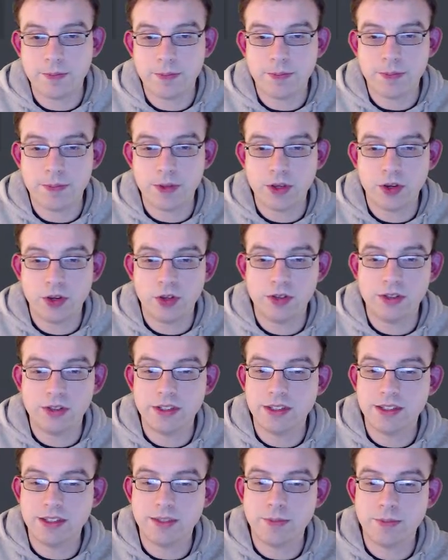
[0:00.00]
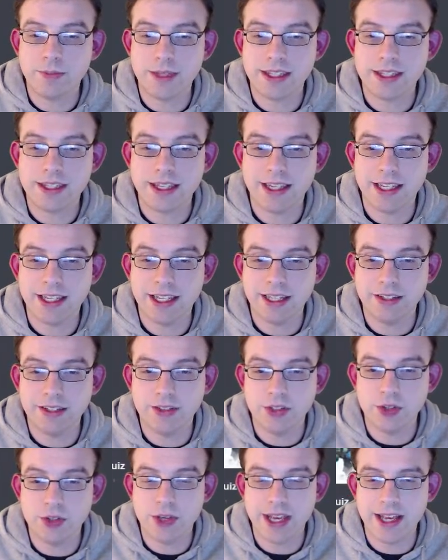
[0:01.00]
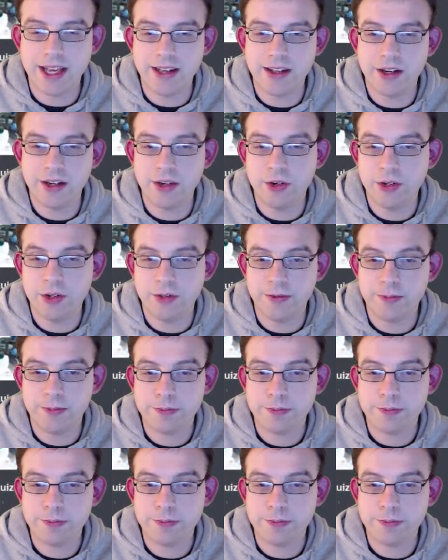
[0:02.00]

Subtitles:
beyond me saying you get a load of